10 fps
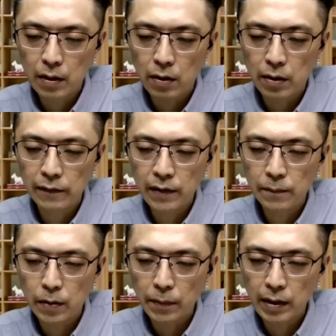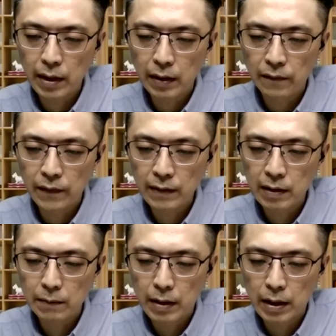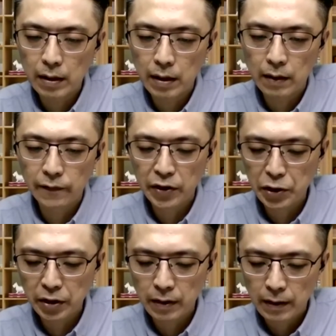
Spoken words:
or even property investor margin.